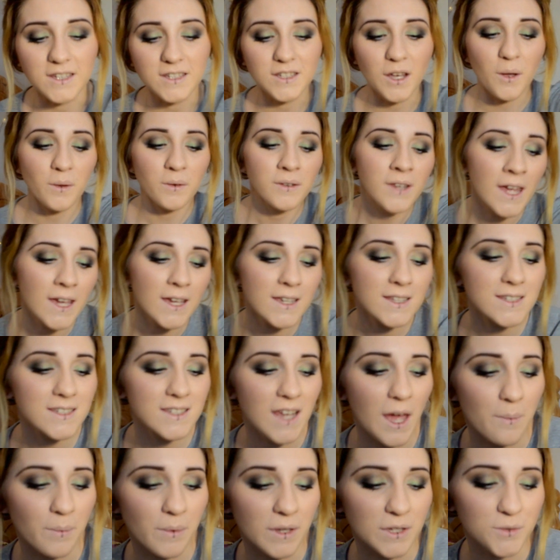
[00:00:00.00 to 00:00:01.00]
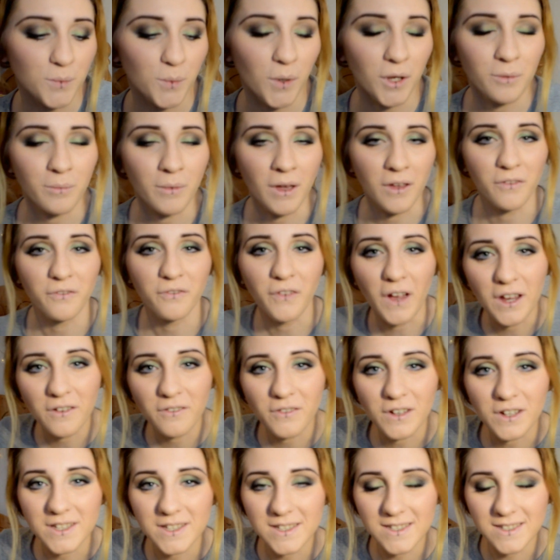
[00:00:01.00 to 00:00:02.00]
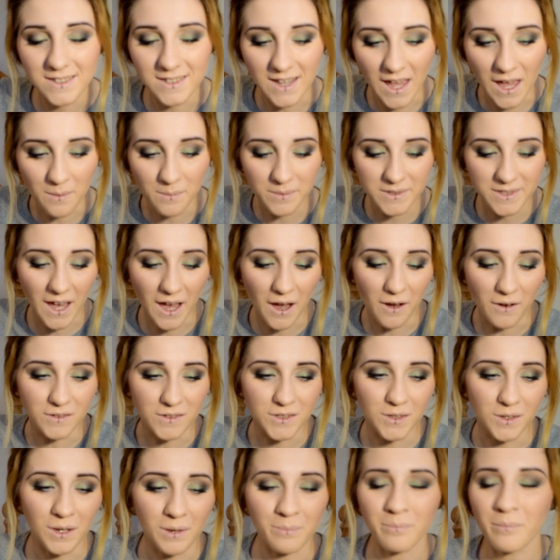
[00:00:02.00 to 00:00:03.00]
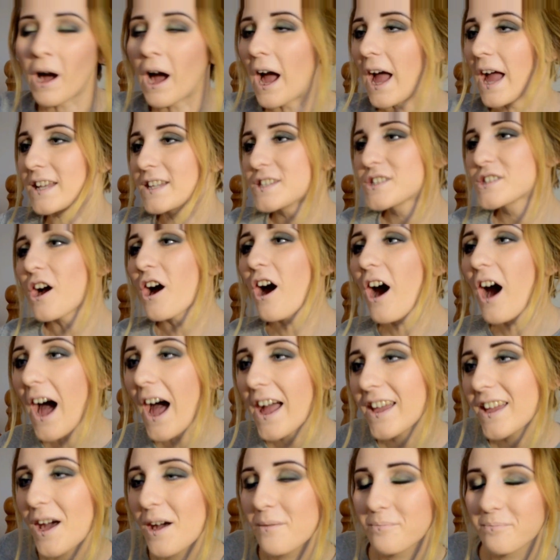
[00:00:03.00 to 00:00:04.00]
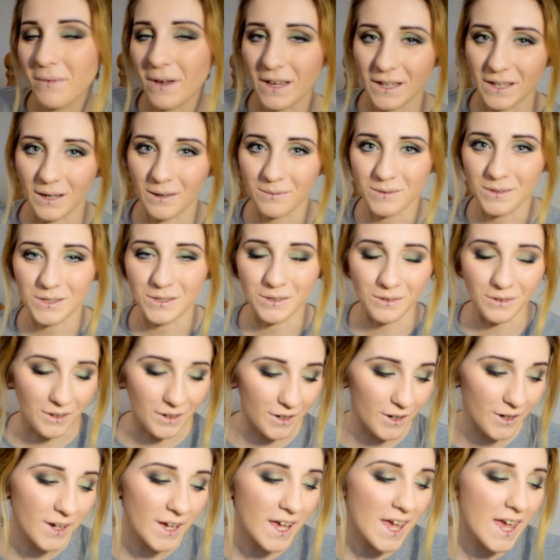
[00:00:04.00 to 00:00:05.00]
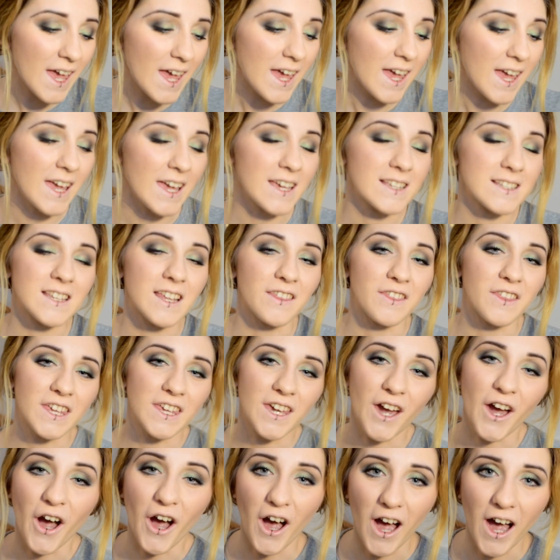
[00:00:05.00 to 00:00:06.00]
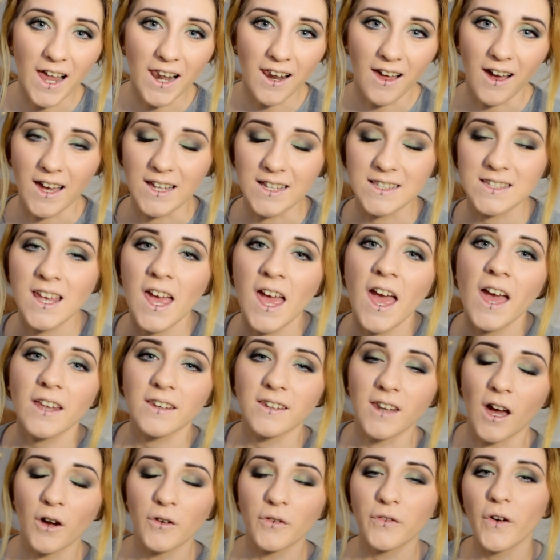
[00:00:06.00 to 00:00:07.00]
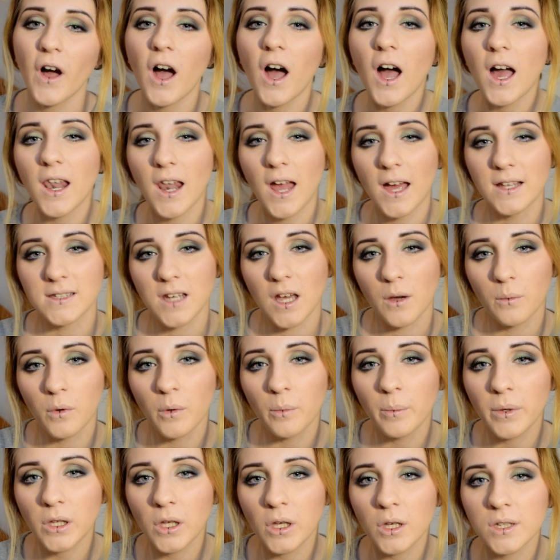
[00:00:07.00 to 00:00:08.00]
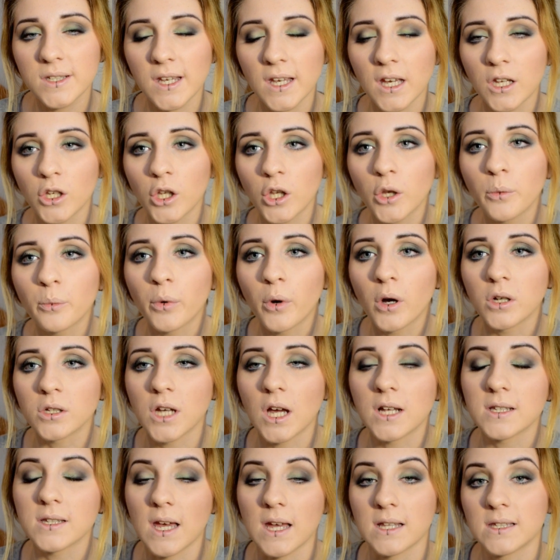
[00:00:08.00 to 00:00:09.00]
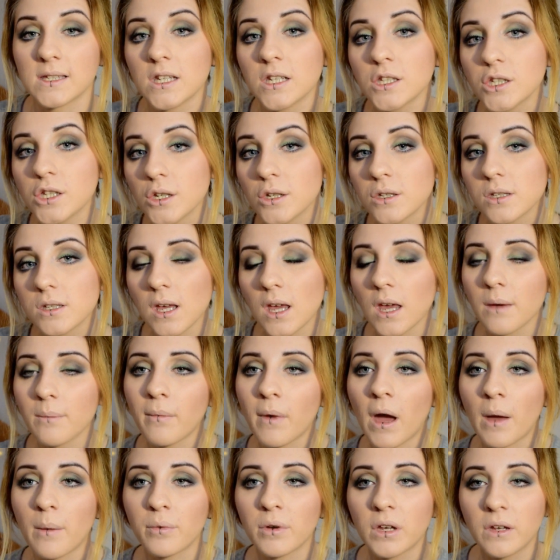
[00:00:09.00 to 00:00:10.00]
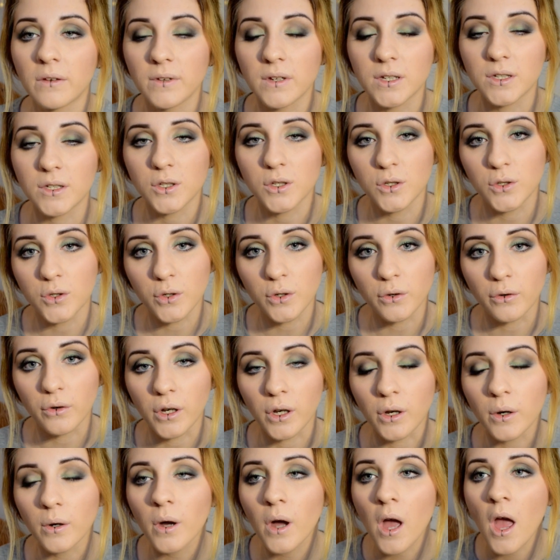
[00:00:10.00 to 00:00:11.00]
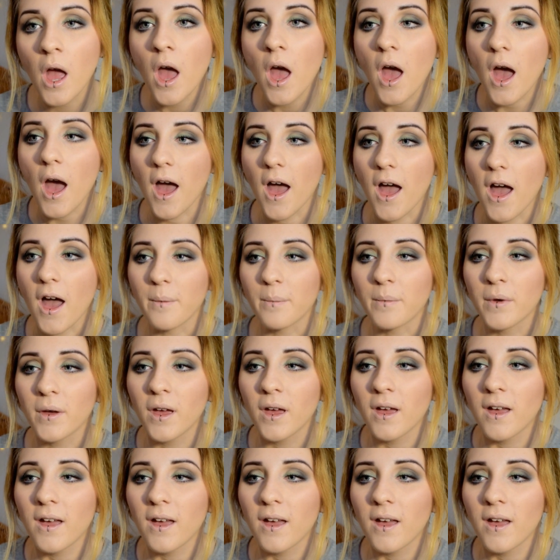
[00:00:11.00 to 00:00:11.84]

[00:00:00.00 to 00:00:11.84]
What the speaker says: so next step is one of my favourite steps out of doing my entire makeup tutorial, is the highlight. Now for highlights I will be using a new product. I did use it in my previous tutorial, and